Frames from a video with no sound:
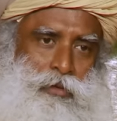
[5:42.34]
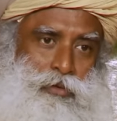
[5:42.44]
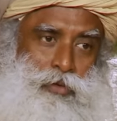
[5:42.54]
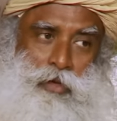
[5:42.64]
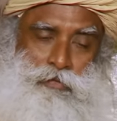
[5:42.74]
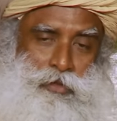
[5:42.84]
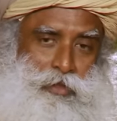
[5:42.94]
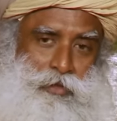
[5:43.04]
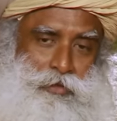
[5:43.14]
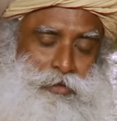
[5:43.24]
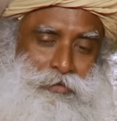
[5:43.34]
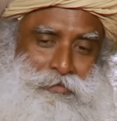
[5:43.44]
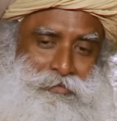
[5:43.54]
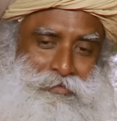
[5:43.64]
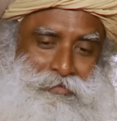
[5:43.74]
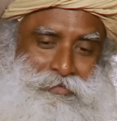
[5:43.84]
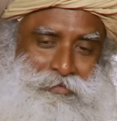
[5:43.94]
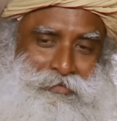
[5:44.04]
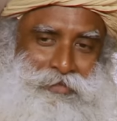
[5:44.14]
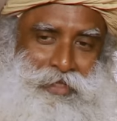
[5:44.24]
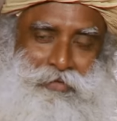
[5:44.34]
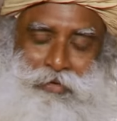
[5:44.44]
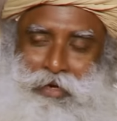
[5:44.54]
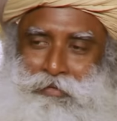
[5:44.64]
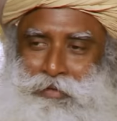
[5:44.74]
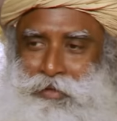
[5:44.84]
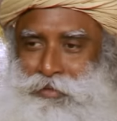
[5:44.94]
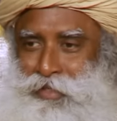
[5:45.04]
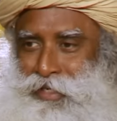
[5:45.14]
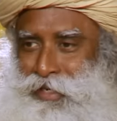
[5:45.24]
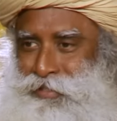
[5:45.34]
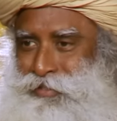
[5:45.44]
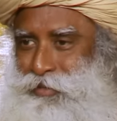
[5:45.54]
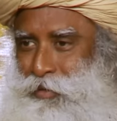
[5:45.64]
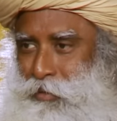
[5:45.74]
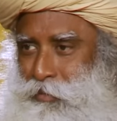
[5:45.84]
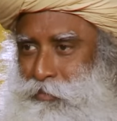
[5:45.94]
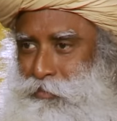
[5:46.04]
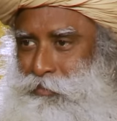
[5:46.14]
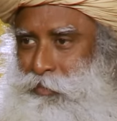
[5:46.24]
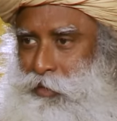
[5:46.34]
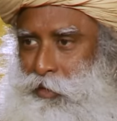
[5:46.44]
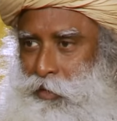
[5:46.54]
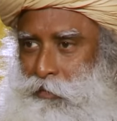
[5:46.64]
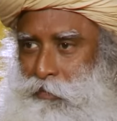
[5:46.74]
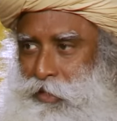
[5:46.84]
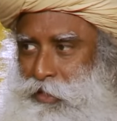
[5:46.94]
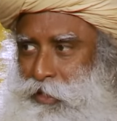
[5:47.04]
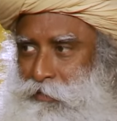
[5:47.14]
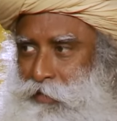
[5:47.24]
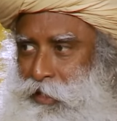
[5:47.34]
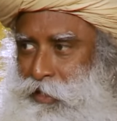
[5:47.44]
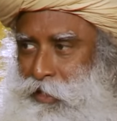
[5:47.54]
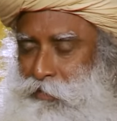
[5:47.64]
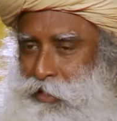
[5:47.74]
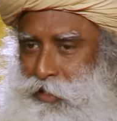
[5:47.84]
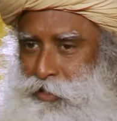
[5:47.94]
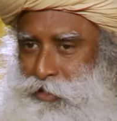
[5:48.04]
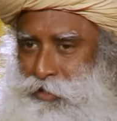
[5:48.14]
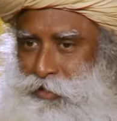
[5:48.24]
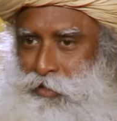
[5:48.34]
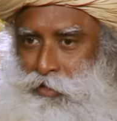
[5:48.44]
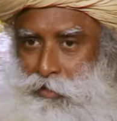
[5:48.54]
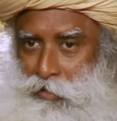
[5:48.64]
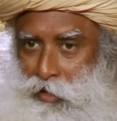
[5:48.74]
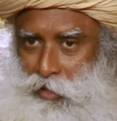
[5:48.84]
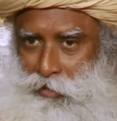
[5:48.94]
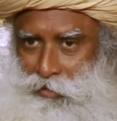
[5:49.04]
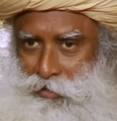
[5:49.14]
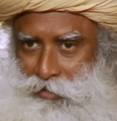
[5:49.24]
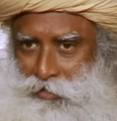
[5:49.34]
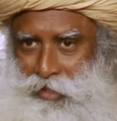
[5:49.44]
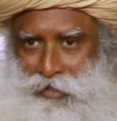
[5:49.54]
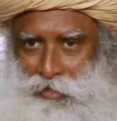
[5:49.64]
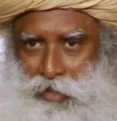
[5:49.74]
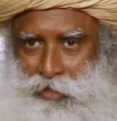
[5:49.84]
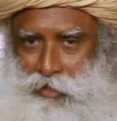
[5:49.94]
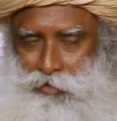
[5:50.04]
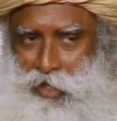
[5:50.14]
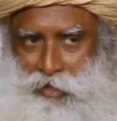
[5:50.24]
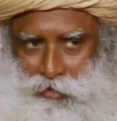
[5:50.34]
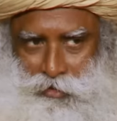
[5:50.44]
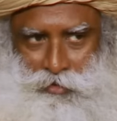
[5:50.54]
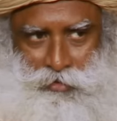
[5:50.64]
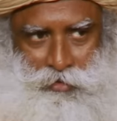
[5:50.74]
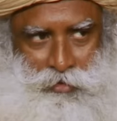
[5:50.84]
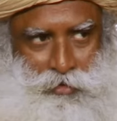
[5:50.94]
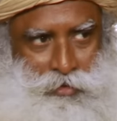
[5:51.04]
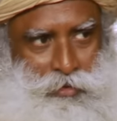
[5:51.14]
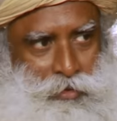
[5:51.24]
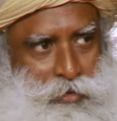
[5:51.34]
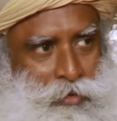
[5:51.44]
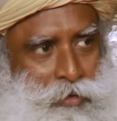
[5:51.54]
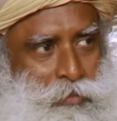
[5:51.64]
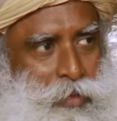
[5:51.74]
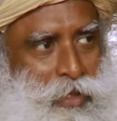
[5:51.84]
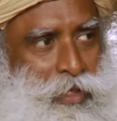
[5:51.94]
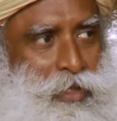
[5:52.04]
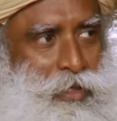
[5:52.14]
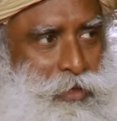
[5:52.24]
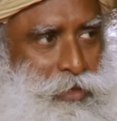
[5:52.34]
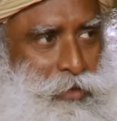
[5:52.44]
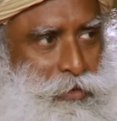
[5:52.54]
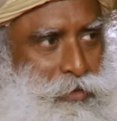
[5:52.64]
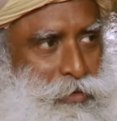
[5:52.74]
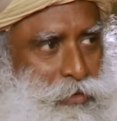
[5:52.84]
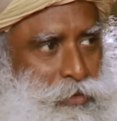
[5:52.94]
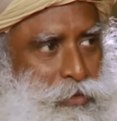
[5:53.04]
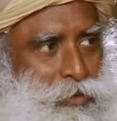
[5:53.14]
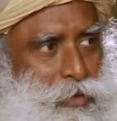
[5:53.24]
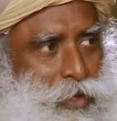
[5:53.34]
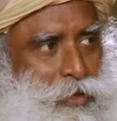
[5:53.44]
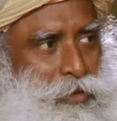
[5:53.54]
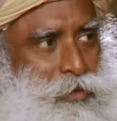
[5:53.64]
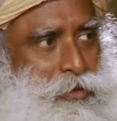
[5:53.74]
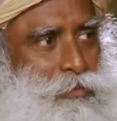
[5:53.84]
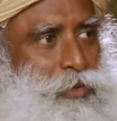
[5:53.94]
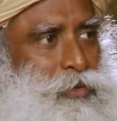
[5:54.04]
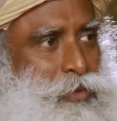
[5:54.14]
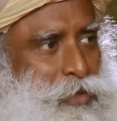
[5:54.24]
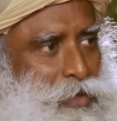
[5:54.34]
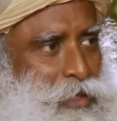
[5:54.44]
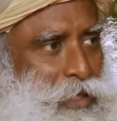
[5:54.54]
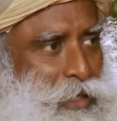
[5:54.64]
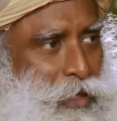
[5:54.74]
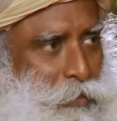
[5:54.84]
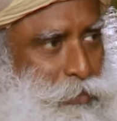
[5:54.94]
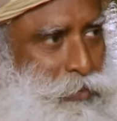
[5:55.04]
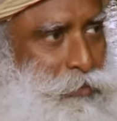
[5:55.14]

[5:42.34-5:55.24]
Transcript: You have seen if you have dogs or cats at home, once in a way they will eat grass. That is not their diet. But they eat this so that mucus is cleaned up.